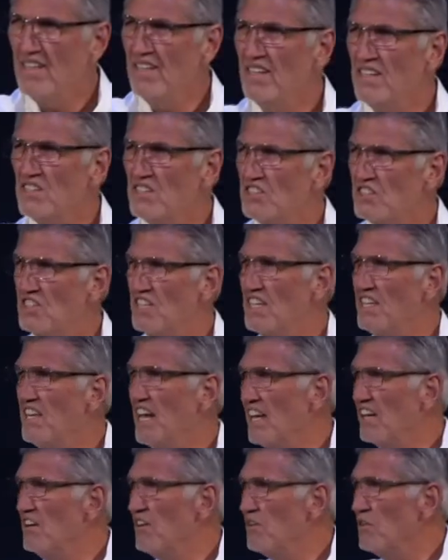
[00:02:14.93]
sin
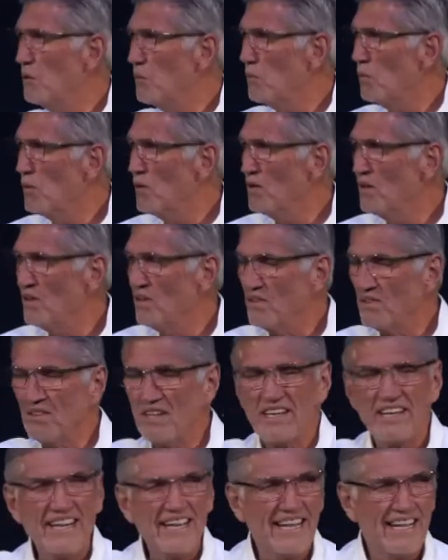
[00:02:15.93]
entered the world
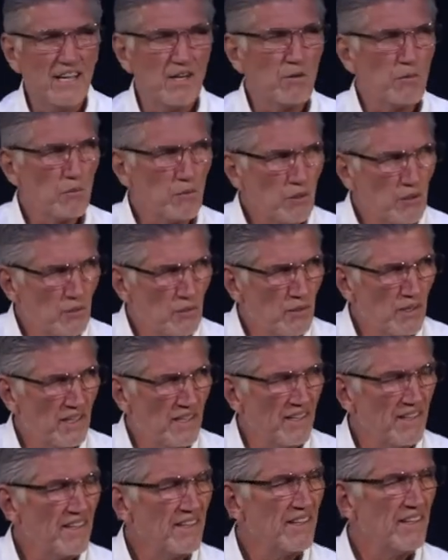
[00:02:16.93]
and it ruined
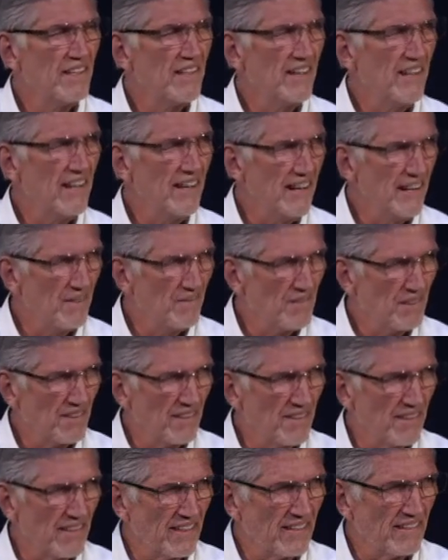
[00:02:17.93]

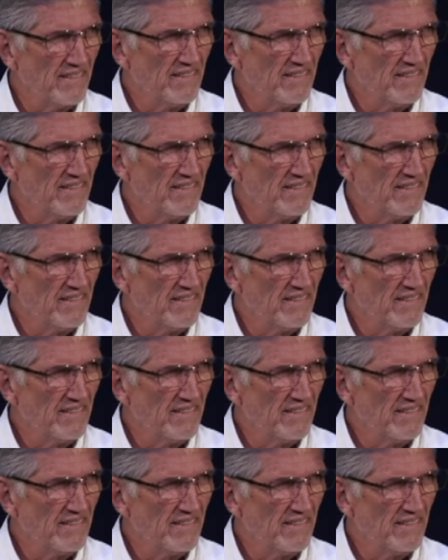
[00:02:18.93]
everything.